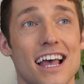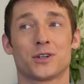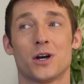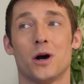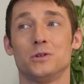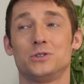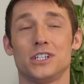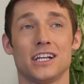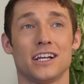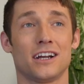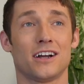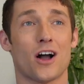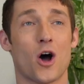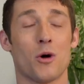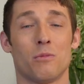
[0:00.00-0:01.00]

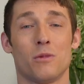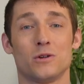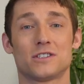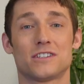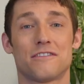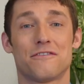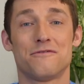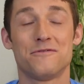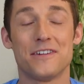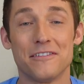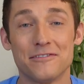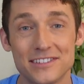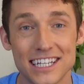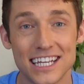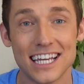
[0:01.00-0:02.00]
Coaching almost
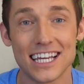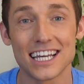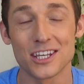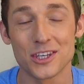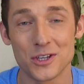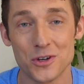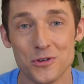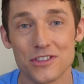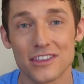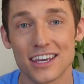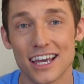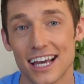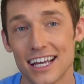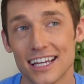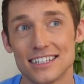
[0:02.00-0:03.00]
50 youth
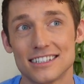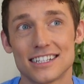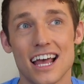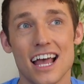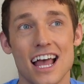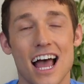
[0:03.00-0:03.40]
kids